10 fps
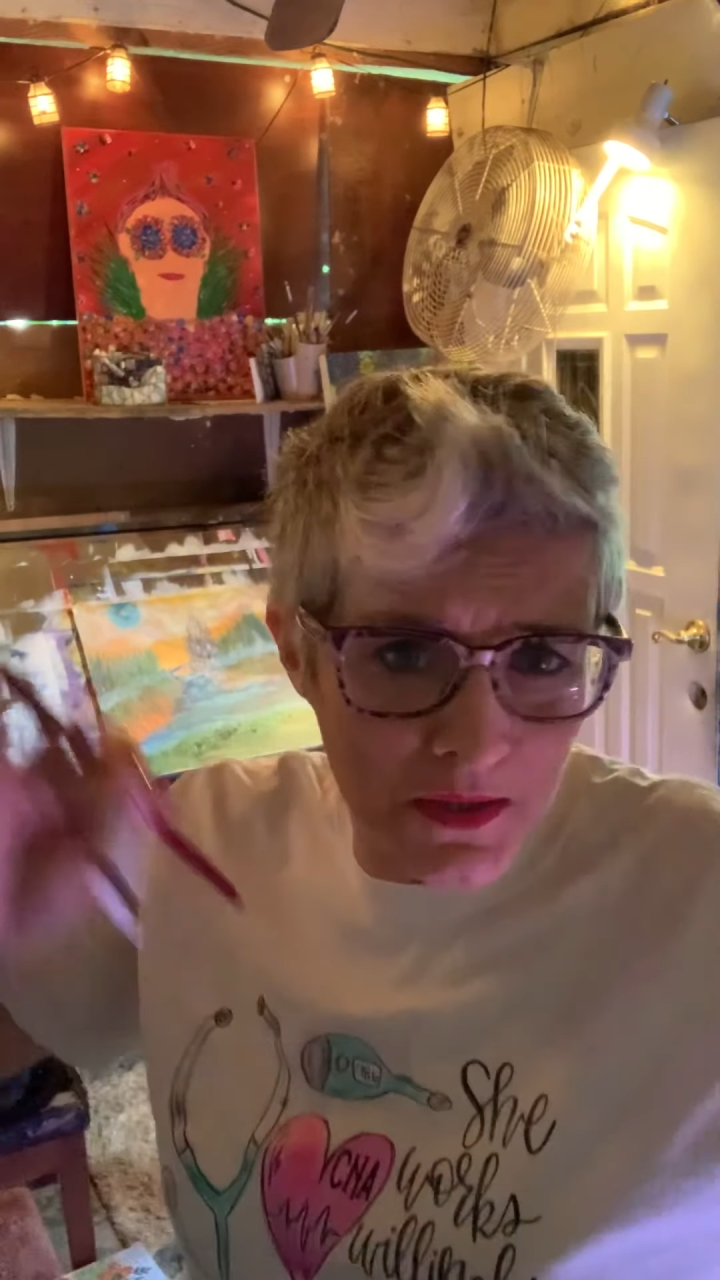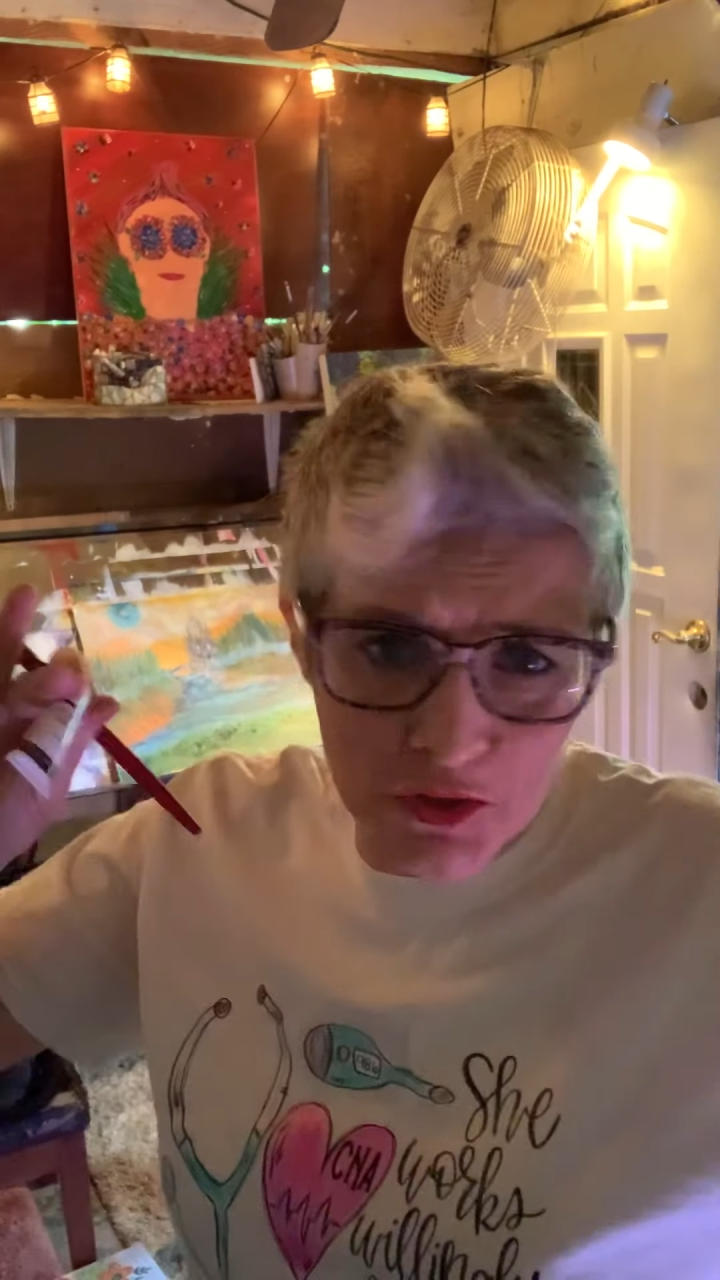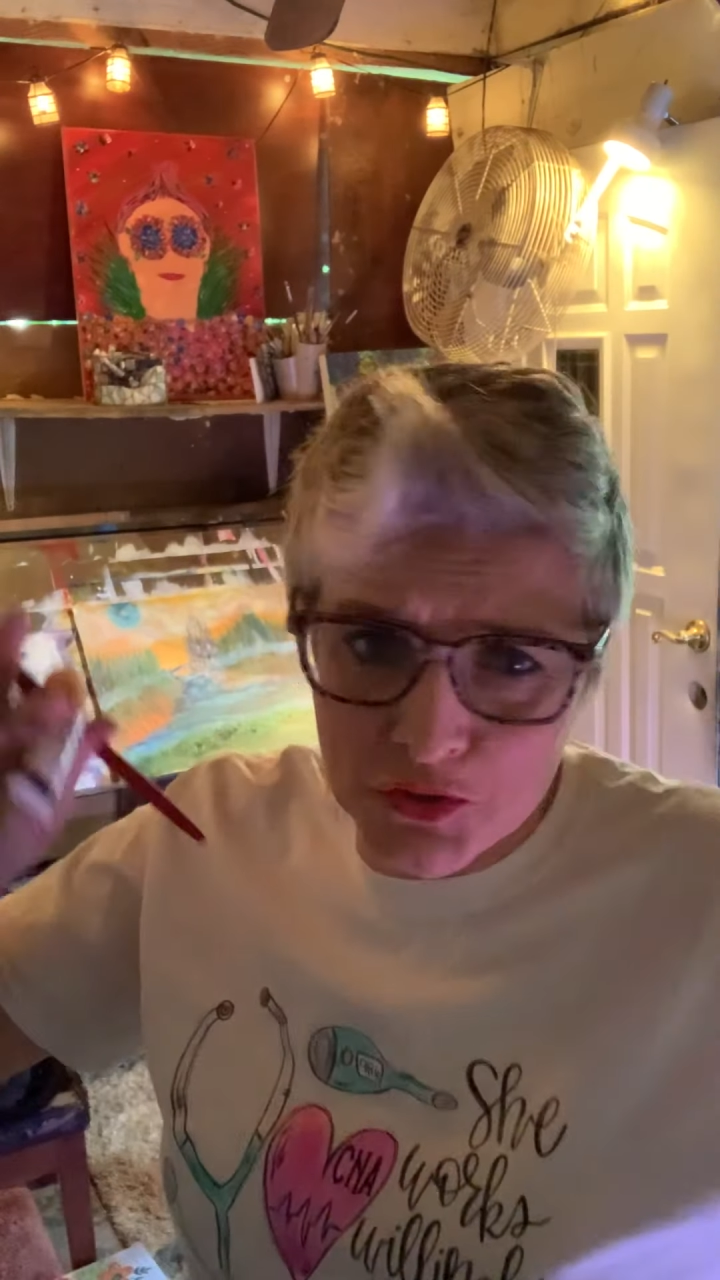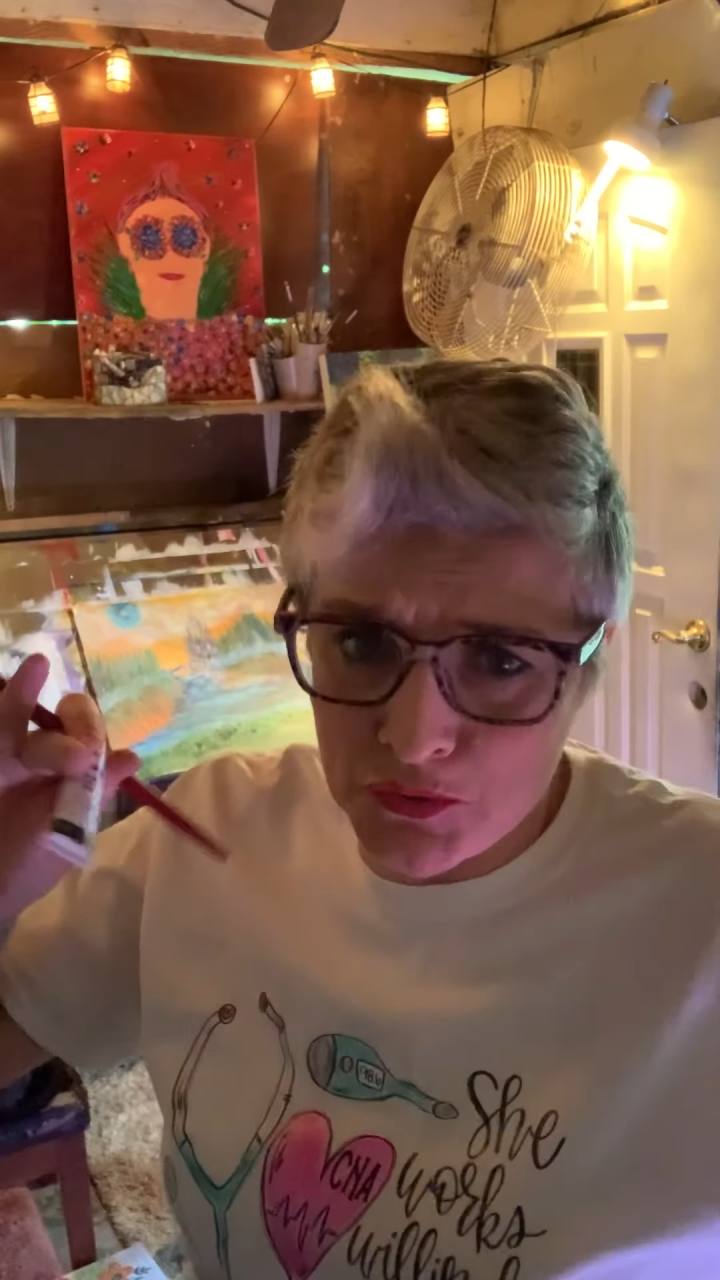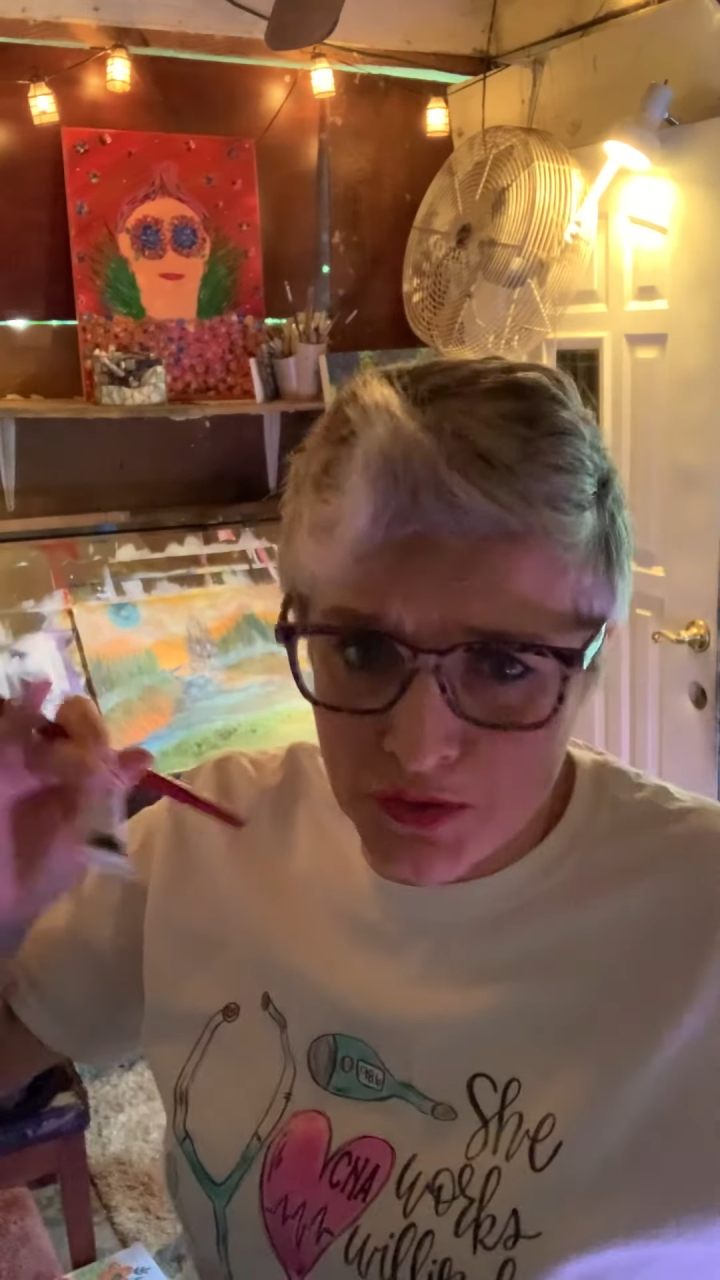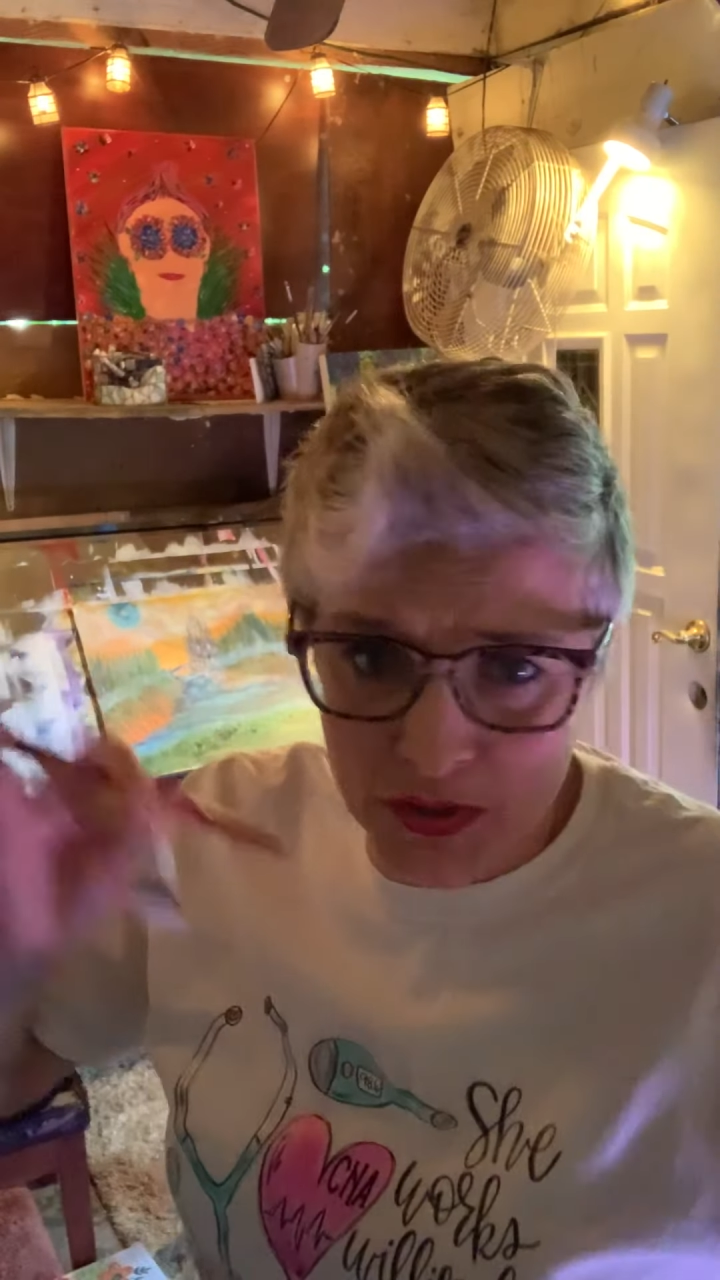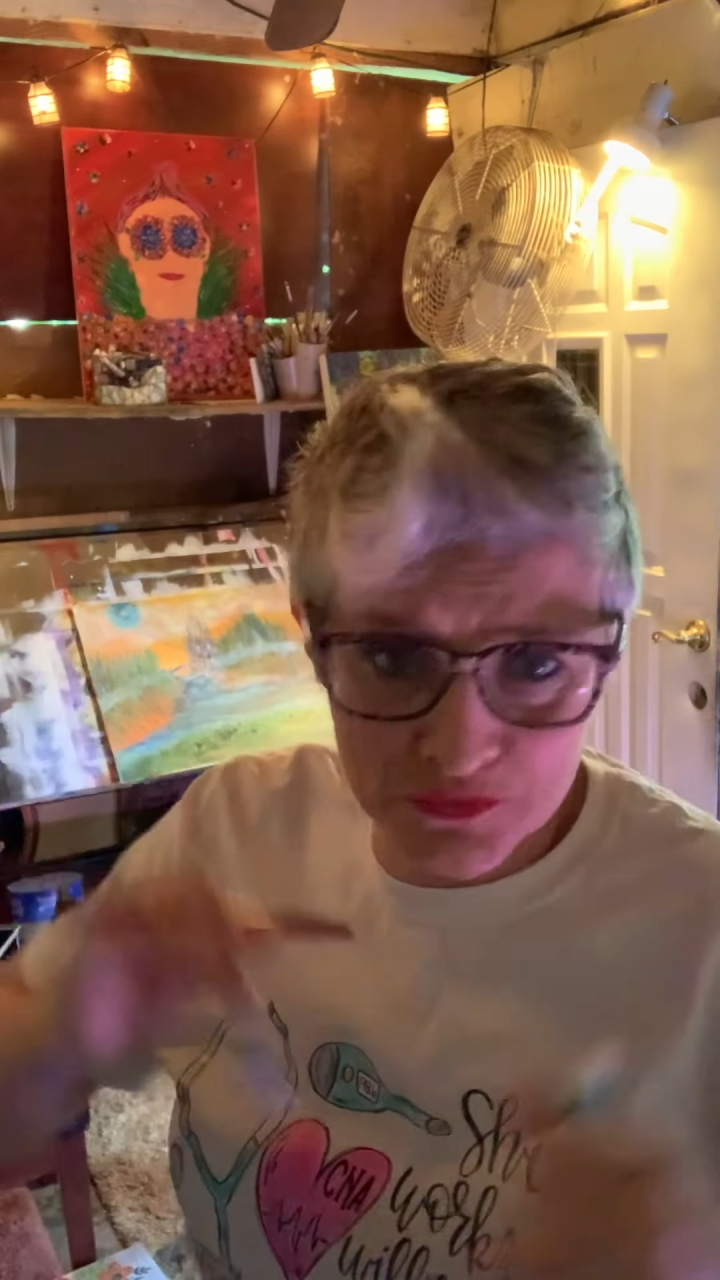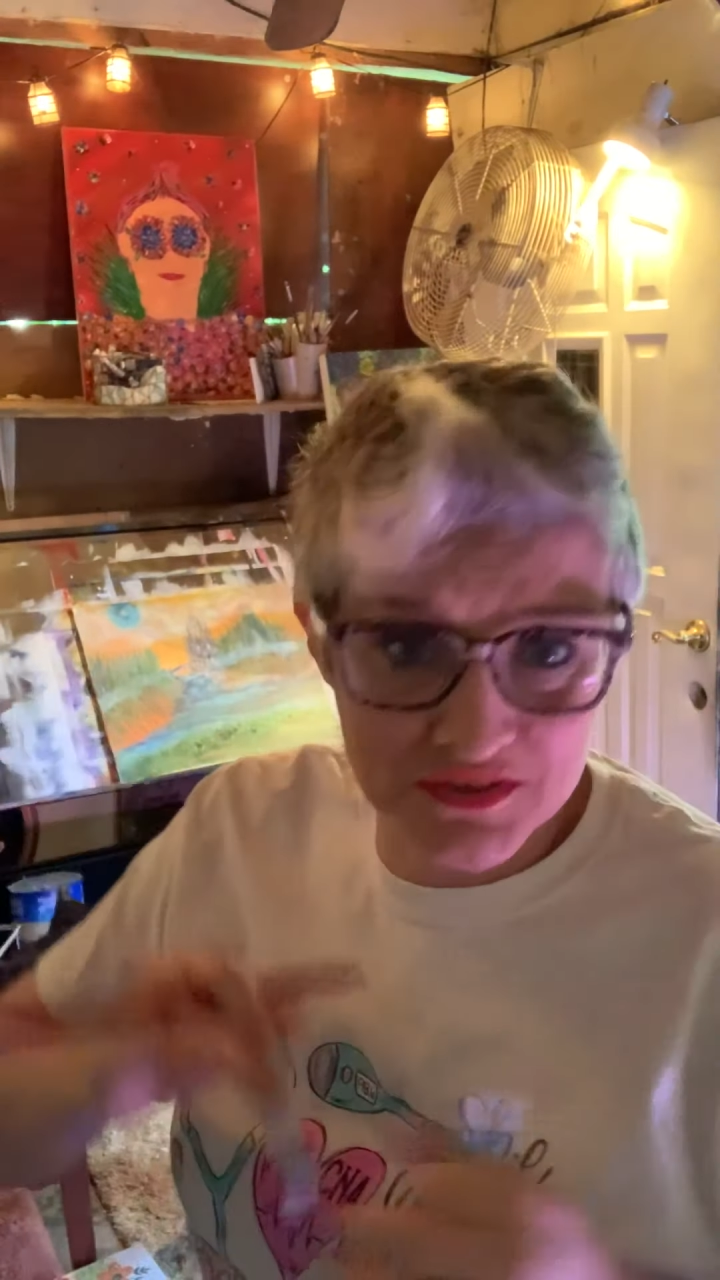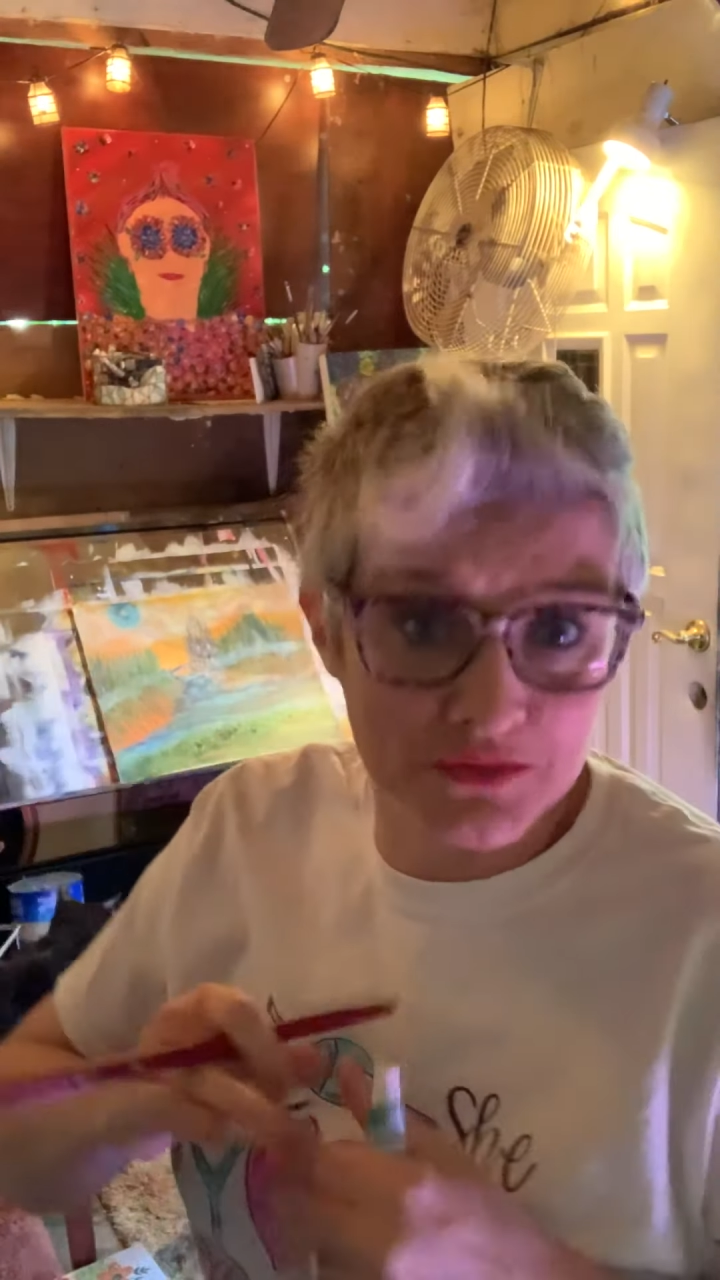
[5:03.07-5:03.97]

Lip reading: kudos to